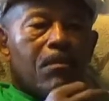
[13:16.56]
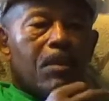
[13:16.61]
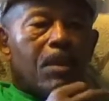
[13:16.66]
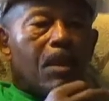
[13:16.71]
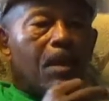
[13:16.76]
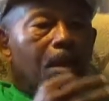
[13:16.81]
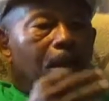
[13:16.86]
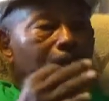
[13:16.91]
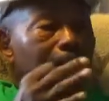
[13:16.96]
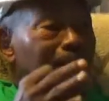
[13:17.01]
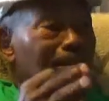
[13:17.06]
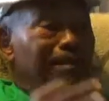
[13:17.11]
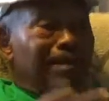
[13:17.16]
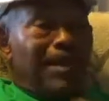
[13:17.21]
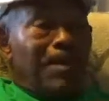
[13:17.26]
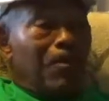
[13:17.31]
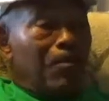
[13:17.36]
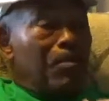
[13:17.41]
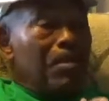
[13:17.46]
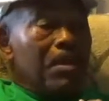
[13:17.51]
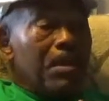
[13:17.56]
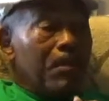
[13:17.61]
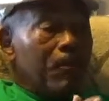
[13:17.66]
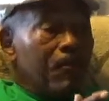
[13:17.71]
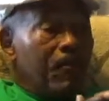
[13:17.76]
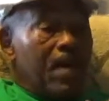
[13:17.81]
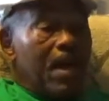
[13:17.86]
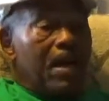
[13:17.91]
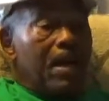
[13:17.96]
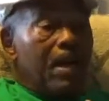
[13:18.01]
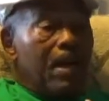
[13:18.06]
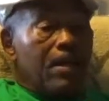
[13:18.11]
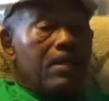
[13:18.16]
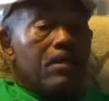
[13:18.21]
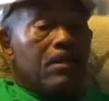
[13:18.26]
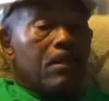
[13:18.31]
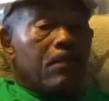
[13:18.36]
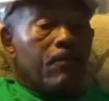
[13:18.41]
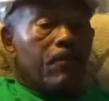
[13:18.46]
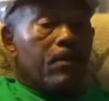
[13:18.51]
uh, help me get
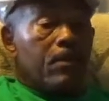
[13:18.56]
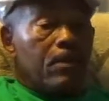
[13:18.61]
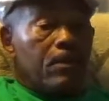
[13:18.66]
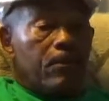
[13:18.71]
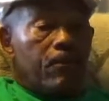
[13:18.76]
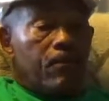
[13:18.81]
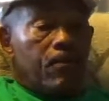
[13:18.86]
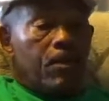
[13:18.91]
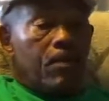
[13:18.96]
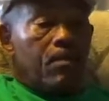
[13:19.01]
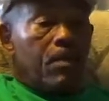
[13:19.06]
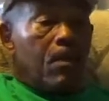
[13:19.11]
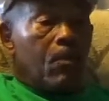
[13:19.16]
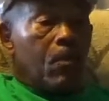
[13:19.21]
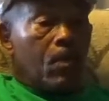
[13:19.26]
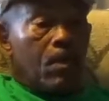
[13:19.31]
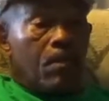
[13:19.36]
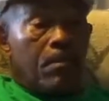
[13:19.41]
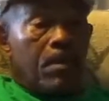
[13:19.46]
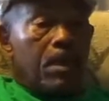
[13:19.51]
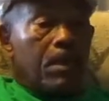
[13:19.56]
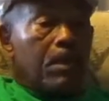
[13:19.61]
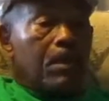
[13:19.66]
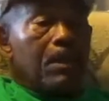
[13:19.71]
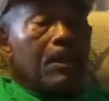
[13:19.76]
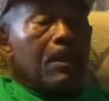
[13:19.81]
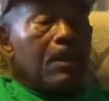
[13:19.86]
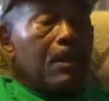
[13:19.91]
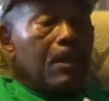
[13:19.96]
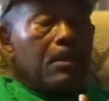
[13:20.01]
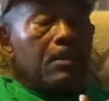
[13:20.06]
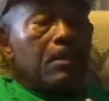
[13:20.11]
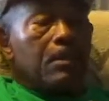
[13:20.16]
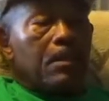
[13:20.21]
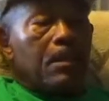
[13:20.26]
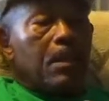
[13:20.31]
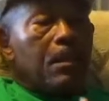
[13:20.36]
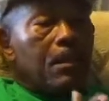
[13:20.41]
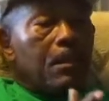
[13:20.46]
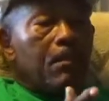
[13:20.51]
financing for this film I want to make?
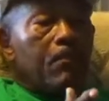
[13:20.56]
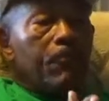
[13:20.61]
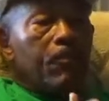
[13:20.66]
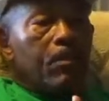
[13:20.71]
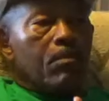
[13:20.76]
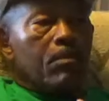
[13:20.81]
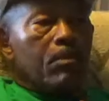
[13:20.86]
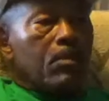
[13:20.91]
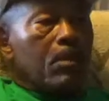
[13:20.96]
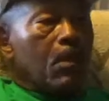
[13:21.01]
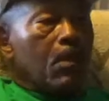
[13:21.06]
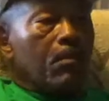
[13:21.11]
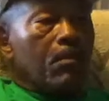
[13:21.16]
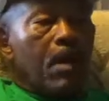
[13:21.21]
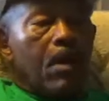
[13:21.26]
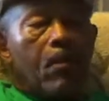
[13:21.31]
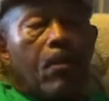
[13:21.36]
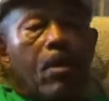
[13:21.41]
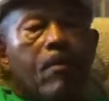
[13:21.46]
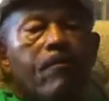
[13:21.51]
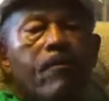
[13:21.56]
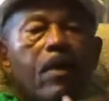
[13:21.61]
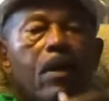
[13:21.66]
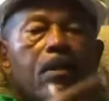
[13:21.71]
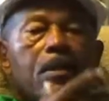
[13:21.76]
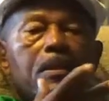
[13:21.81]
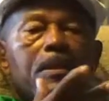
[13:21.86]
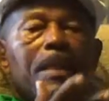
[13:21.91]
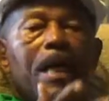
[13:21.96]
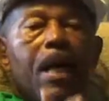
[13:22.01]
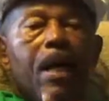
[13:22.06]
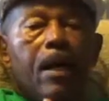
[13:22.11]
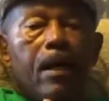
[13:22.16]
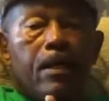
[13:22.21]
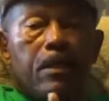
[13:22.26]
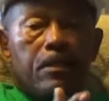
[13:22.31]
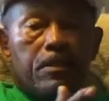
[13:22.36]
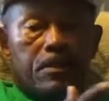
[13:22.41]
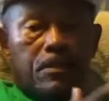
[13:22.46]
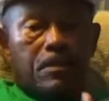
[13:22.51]
Incidentally, the film is called My Grandfather's
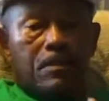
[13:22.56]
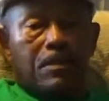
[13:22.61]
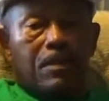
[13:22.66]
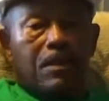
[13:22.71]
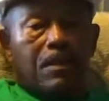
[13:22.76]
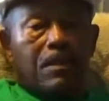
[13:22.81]
Eyes,